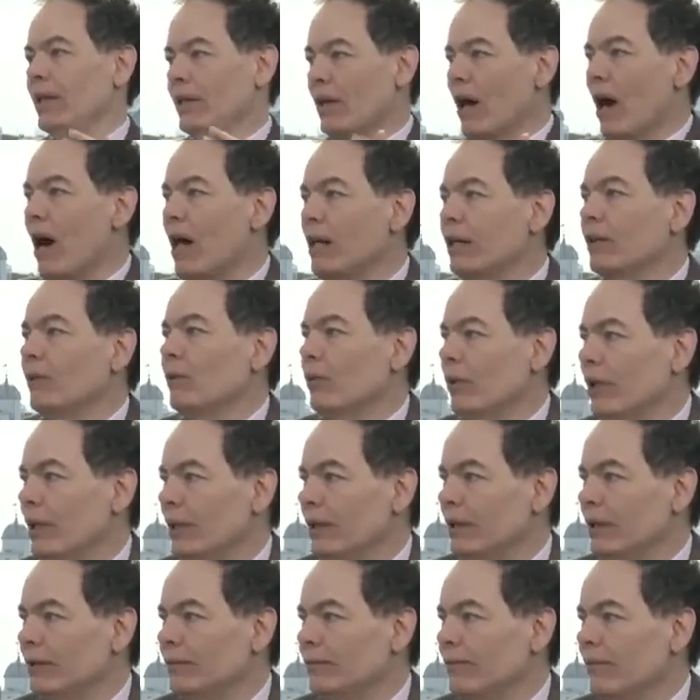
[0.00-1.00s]
in
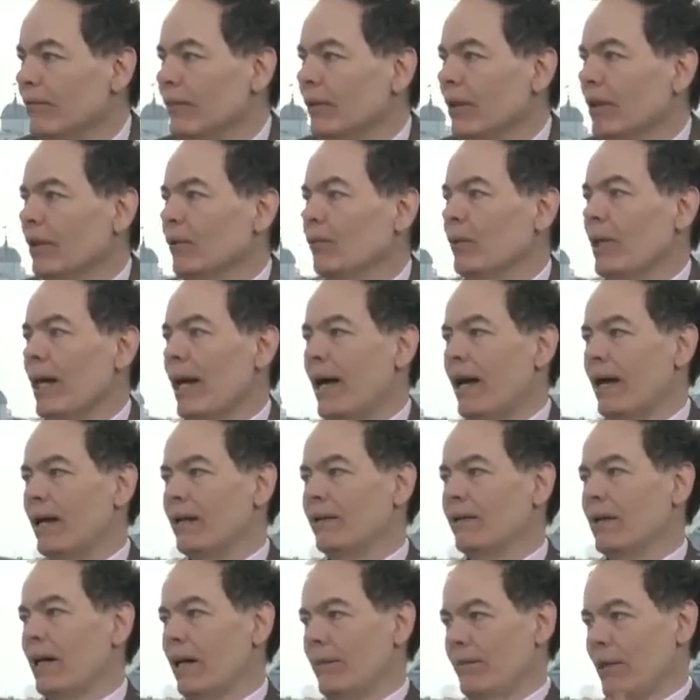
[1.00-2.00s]
Hollywood,
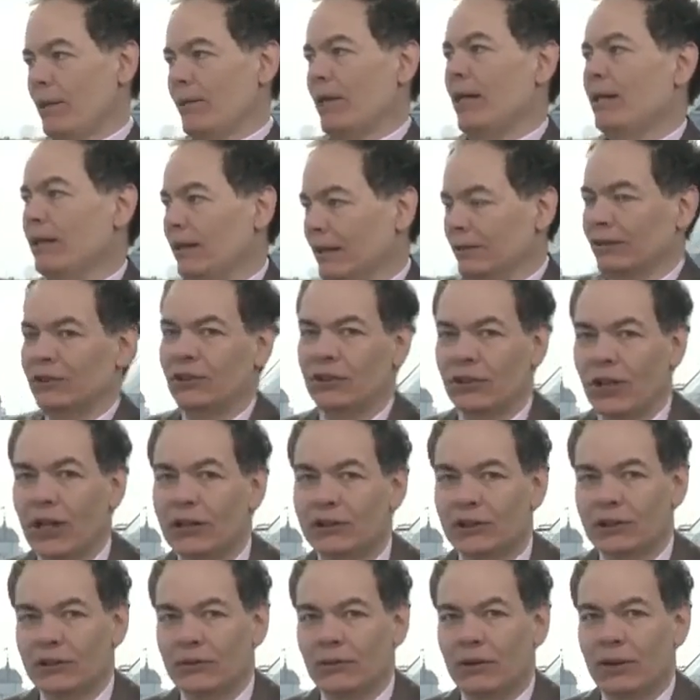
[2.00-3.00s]
I remember I had a
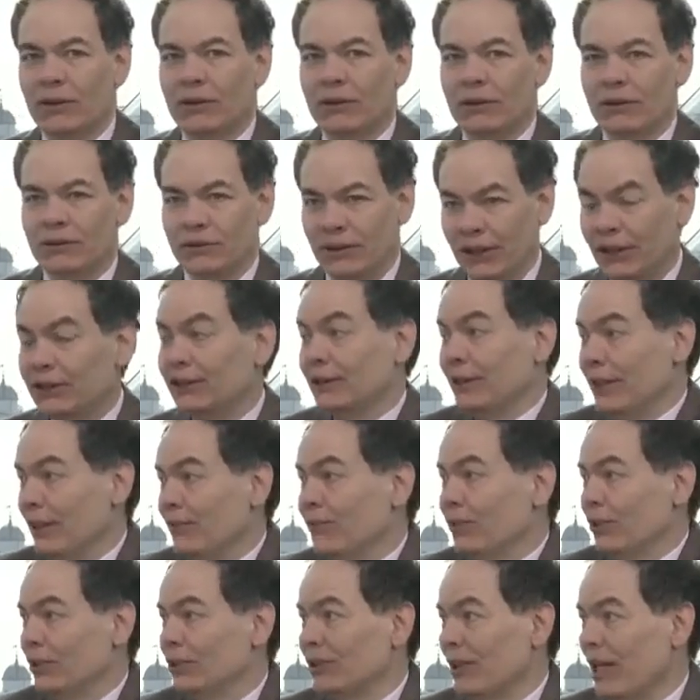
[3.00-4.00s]
discussion with
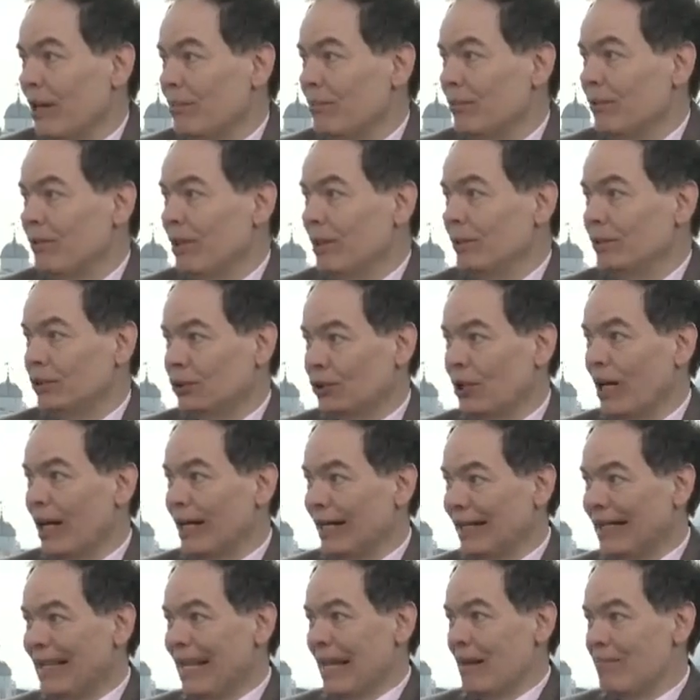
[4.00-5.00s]
Disney, for example. They were
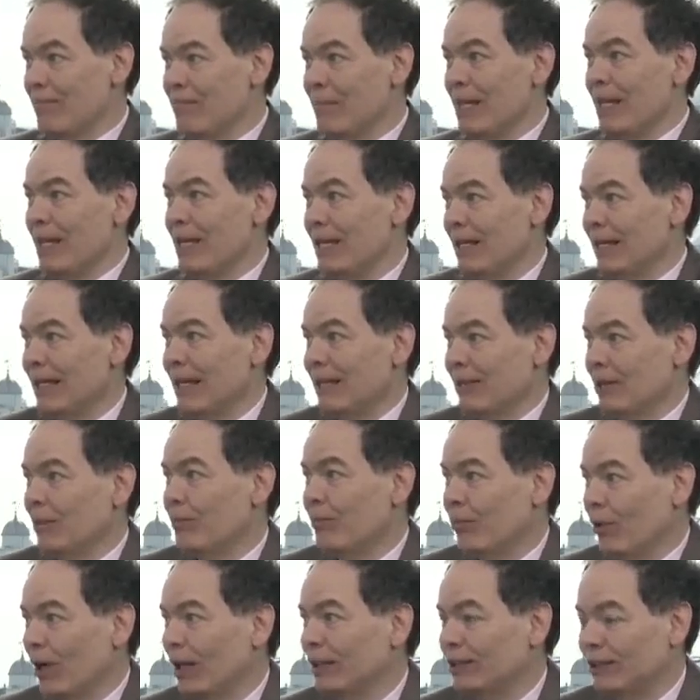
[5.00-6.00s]
trying to get me to get
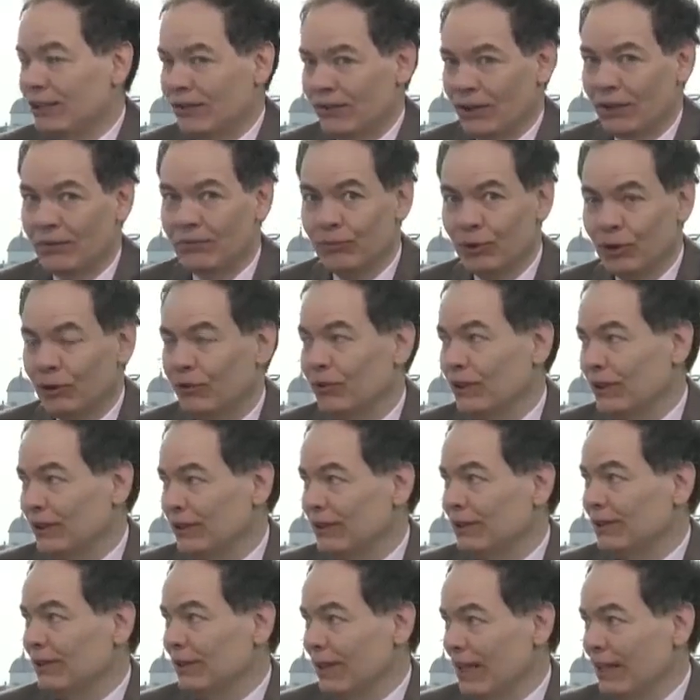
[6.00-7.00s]
the price of their
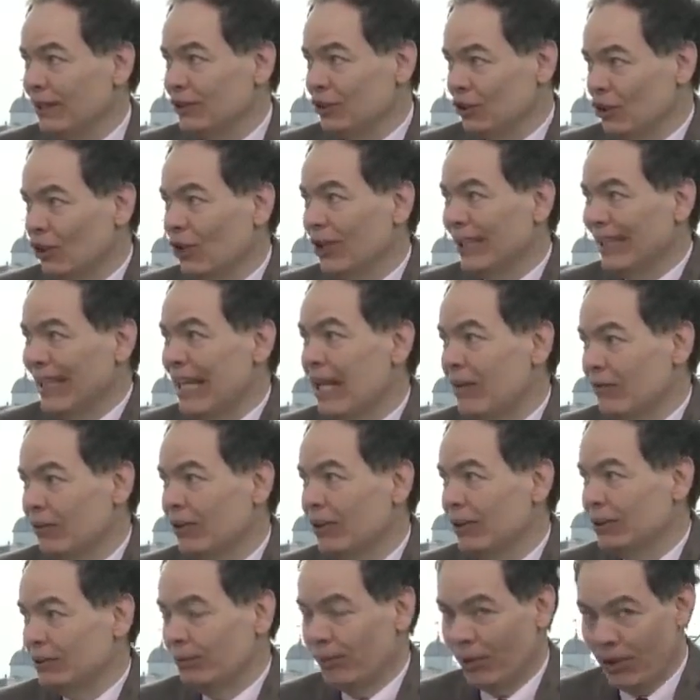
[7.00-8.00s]
movies at a certain
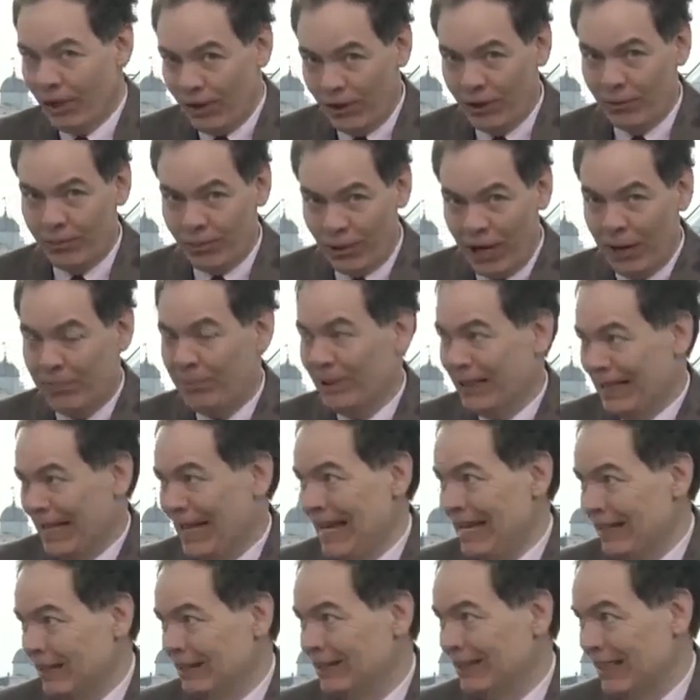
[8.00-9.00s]
level as part of their
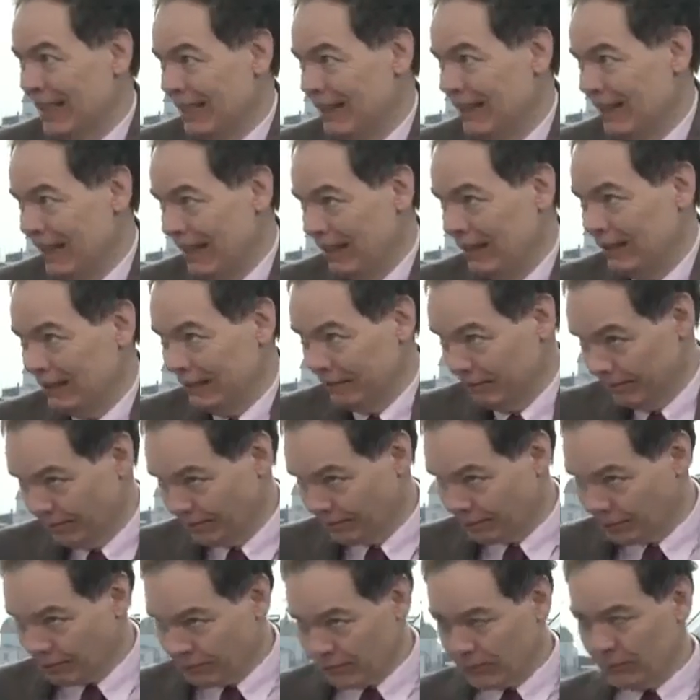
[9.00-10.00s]
propaganda techniques.
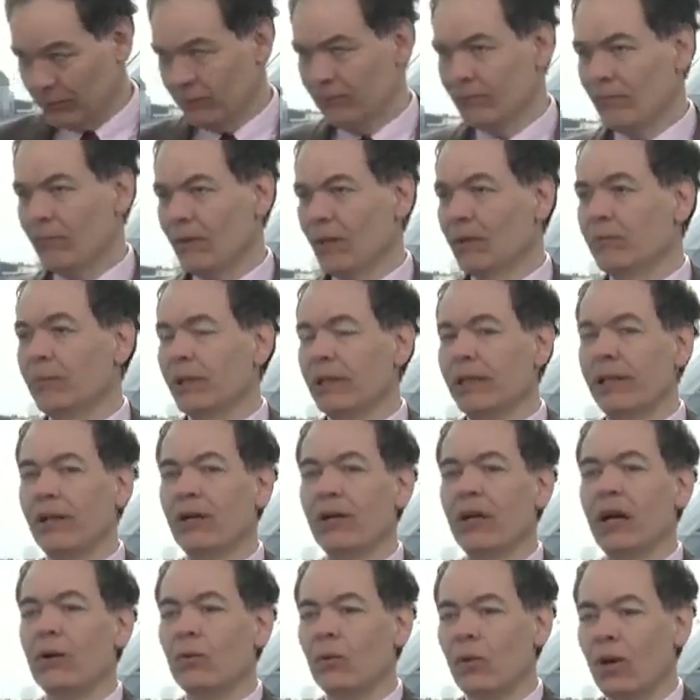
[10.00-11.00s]
But
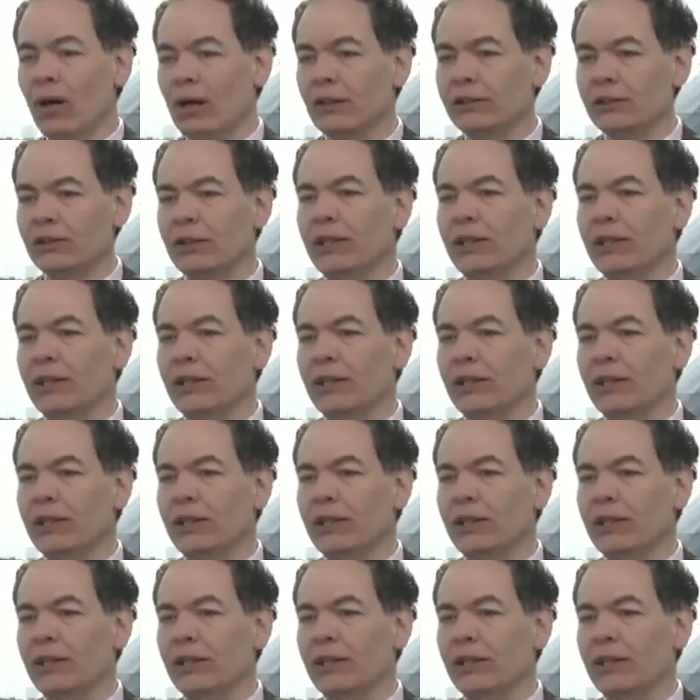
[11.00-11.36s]
here on Wall